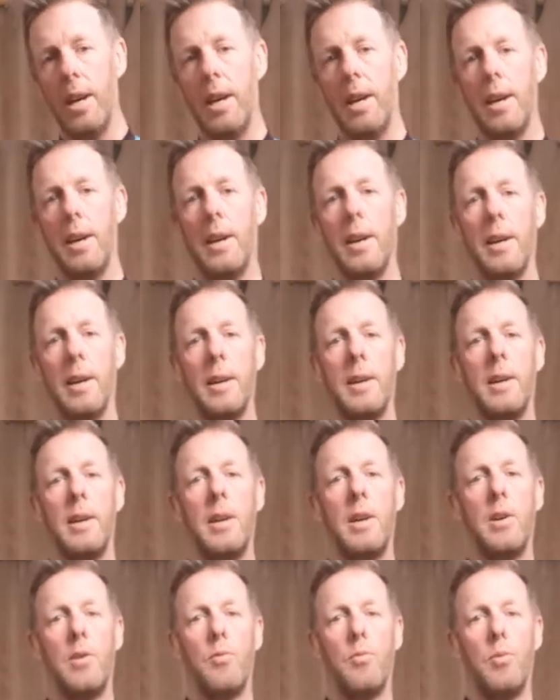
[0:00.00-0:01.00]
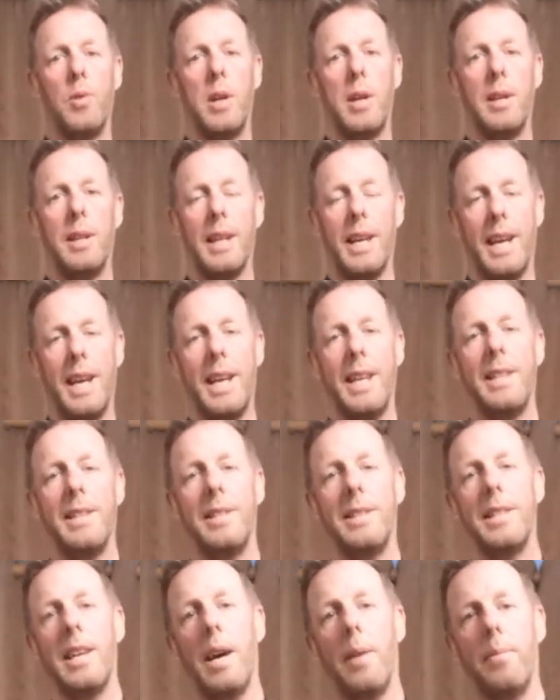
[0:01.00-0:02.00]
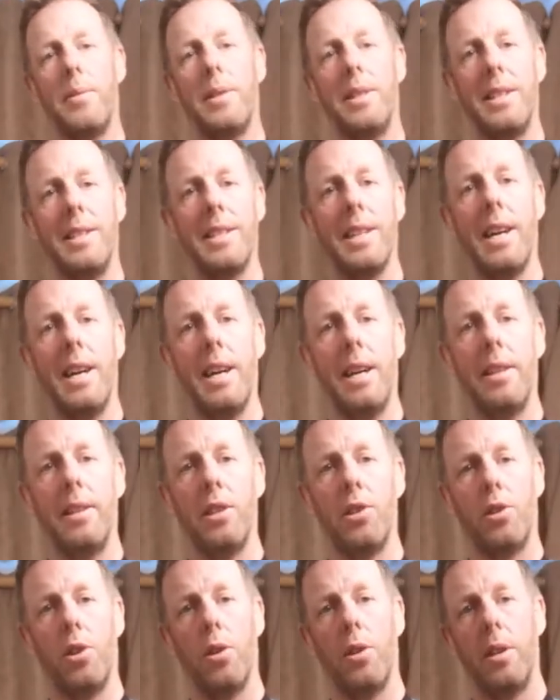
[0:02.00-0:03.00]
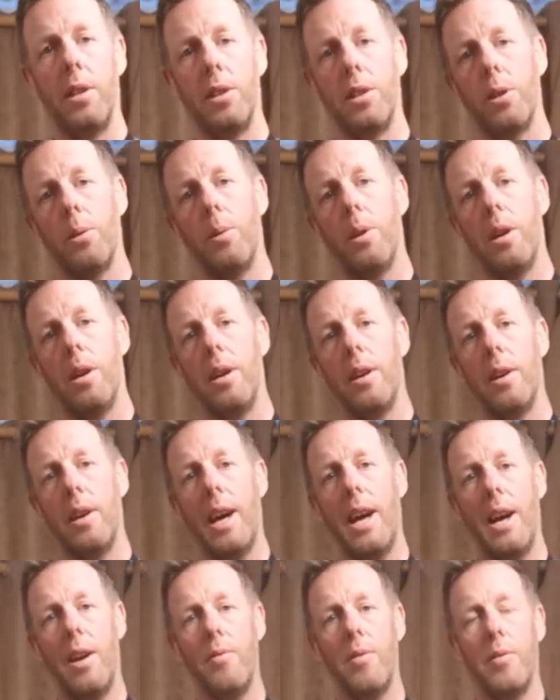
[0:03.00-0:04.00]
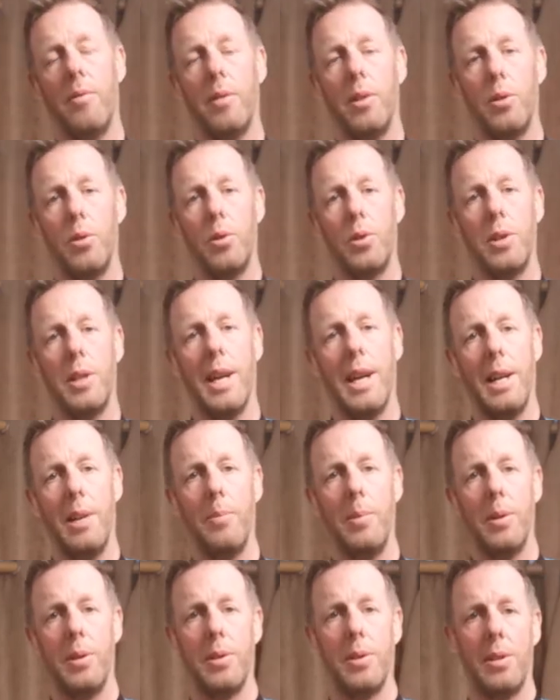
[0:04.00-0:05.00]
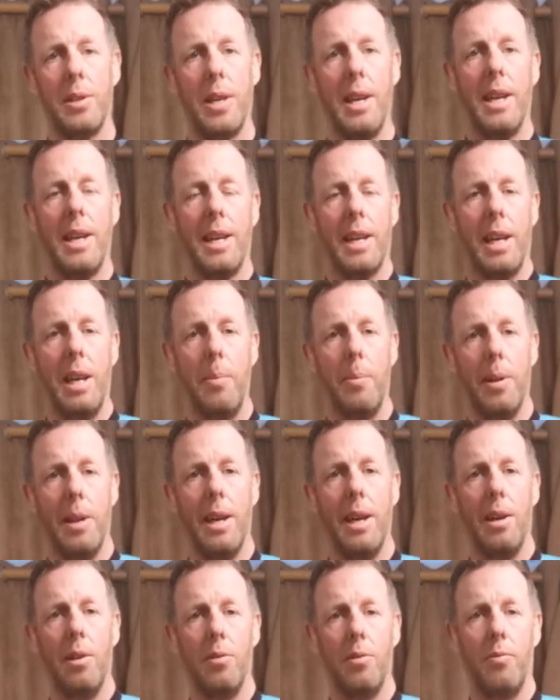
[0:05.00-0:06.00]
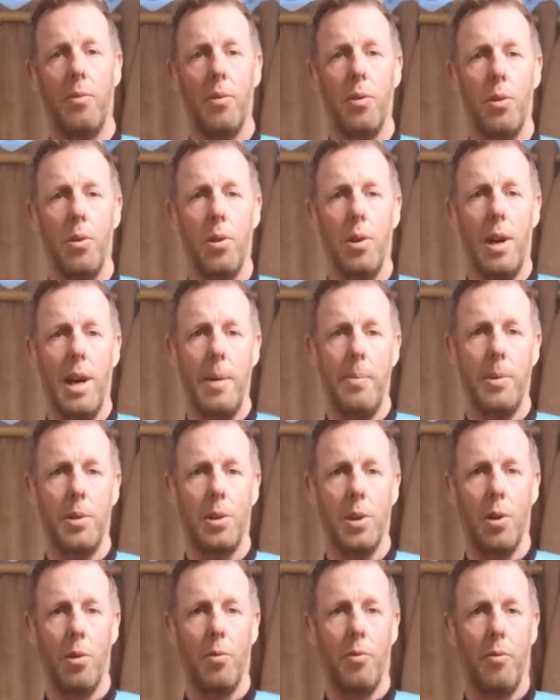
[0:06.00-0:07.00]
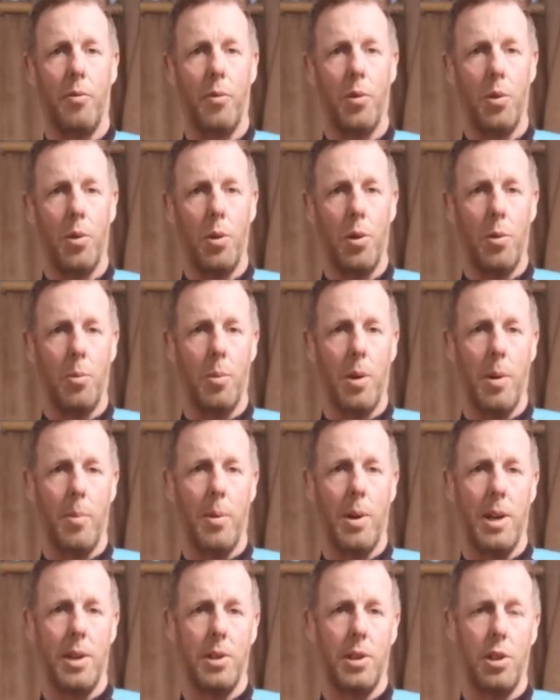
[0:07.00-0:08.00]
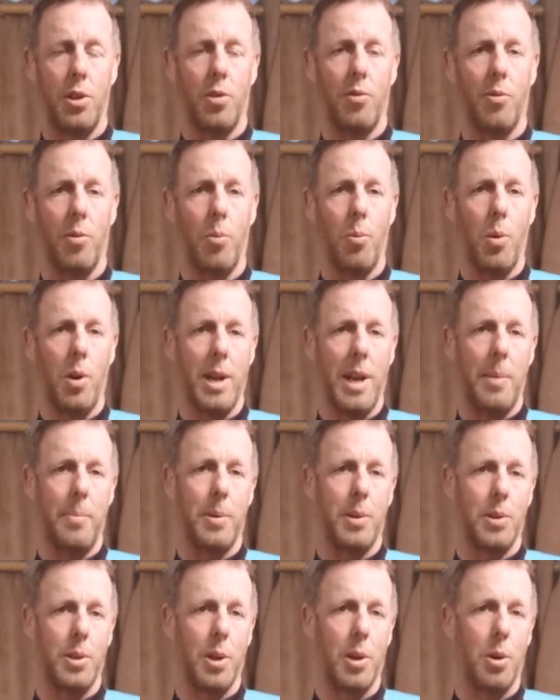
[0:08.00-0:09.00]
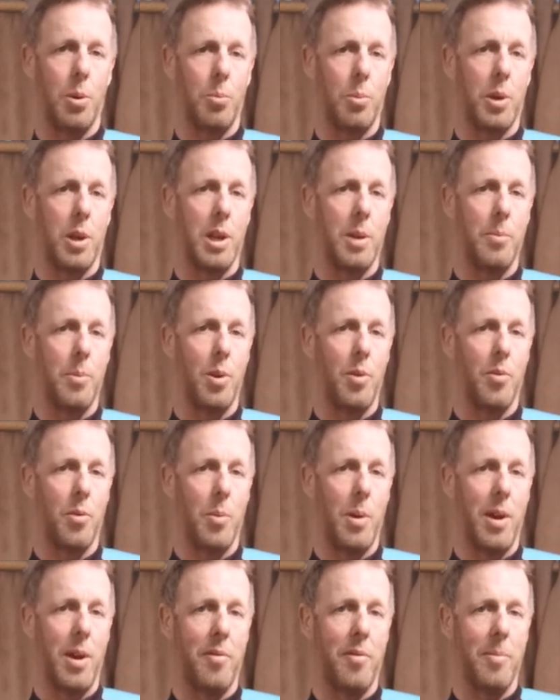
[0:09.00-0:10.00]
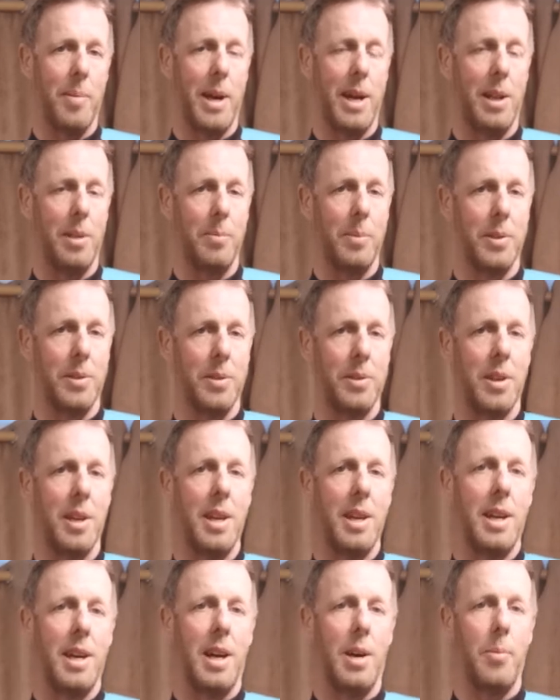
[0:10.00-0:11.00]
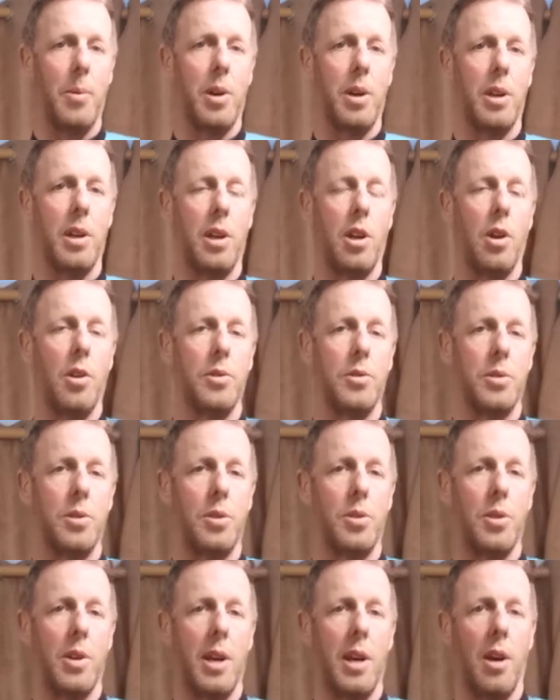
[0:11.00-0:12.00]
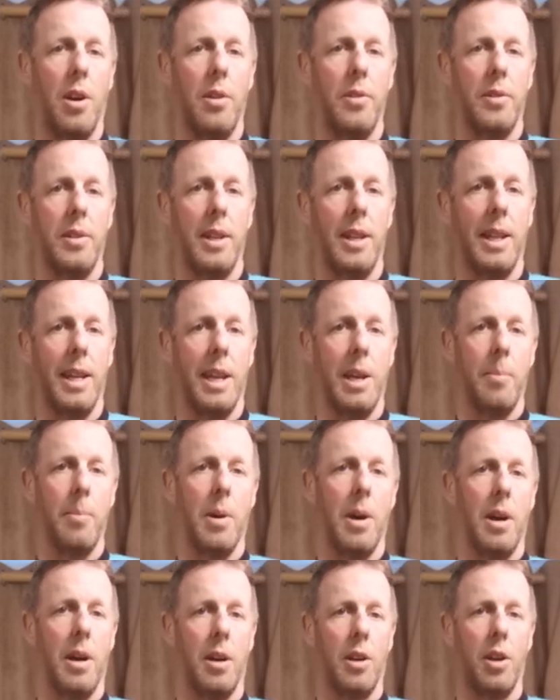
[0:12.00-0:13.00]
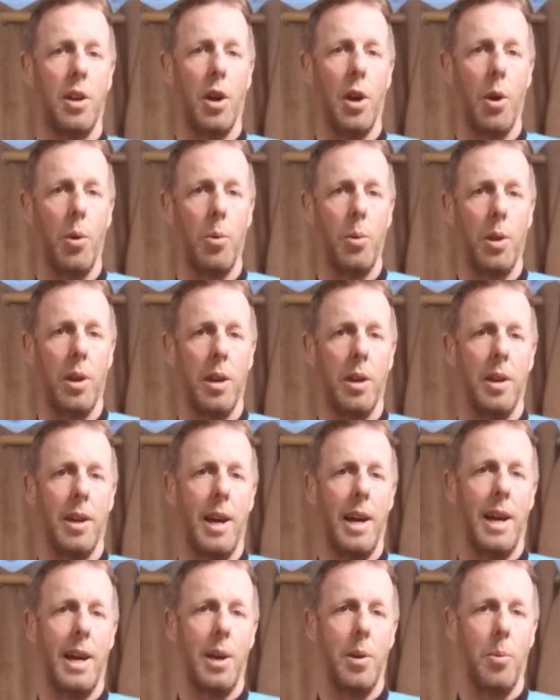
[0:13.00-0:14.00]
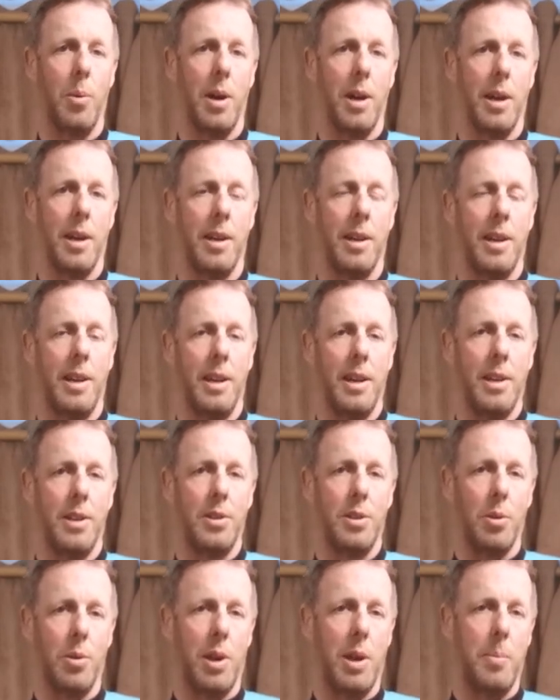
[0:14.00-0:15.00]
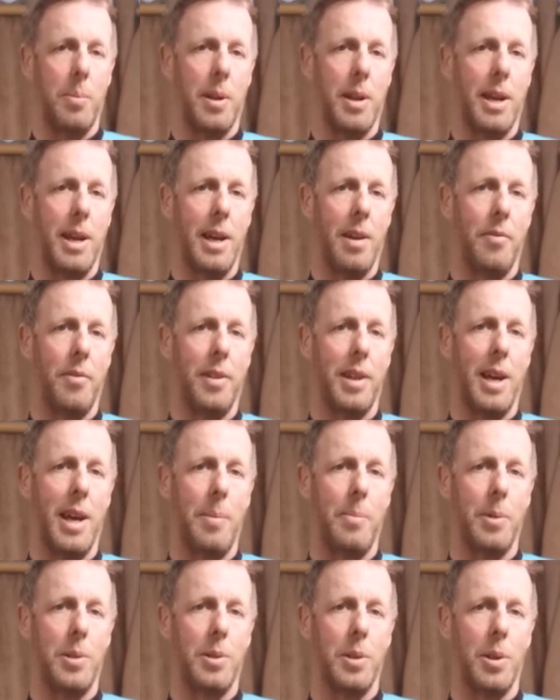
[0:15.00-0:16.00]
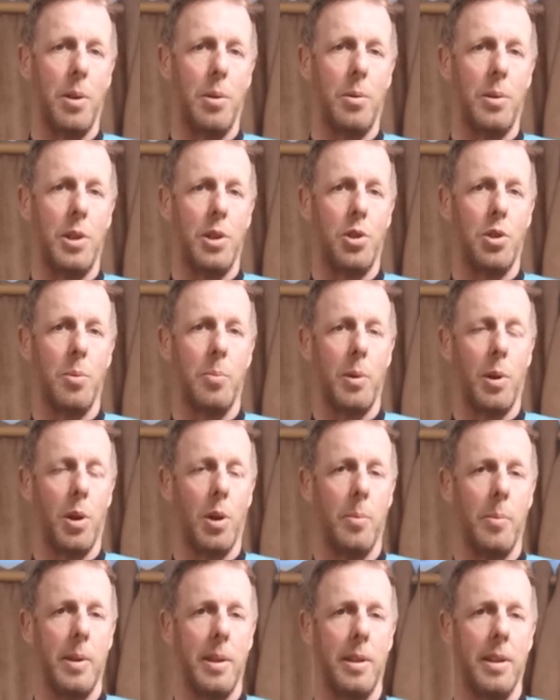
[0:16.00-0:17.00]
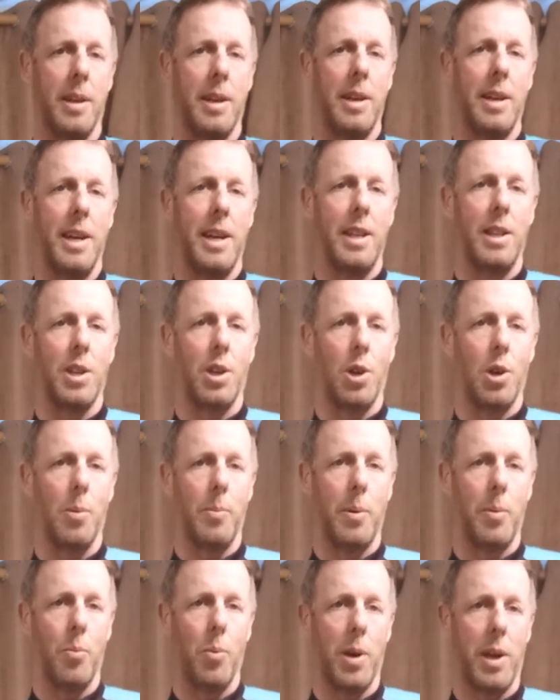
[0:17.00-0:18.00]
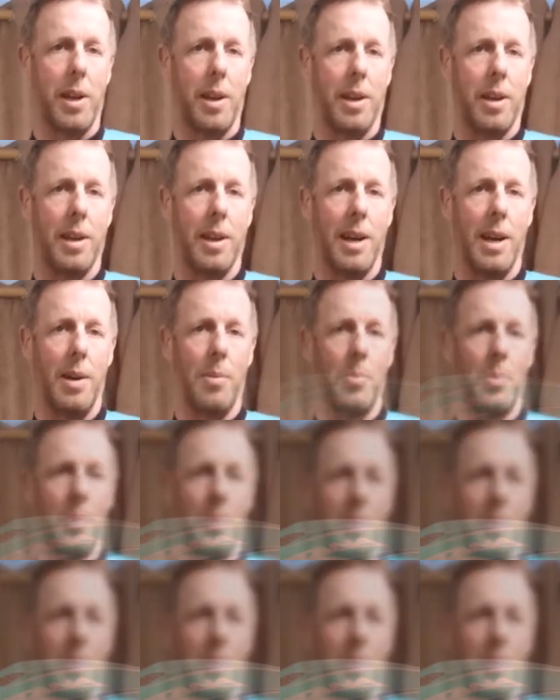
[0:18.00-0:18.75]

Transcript: uh, real in-depth design that's gone into our Air Revolution helmets. Keep an eye out for episode four, where we're actually just for one episode, we're going to move from helmets and we're going to concentrate on the Limar Kona eyewear. So keep an eye out for that episode. It should be coming in the coming week and